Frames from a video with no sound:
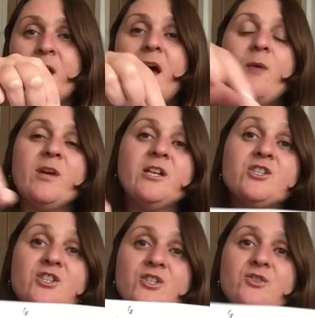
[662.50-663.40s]
And we're going to
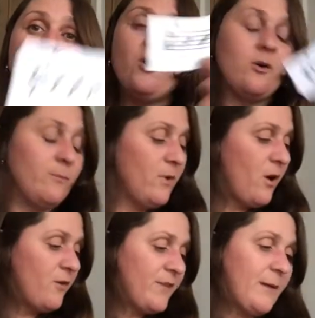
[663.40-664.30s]
strum
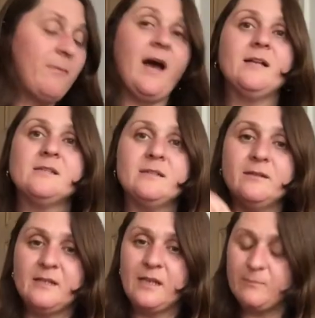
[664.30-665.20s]
on that pattern.
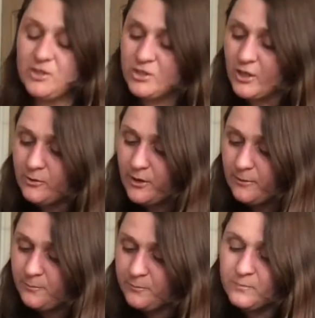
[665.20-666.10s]
Let me show you.
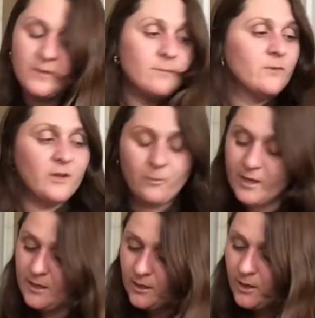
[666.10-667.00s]
There we're
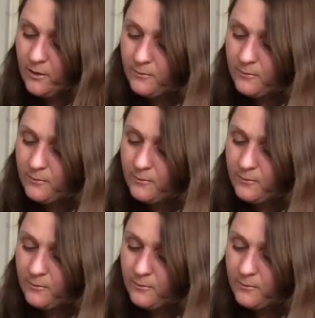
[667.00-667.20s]
going to go.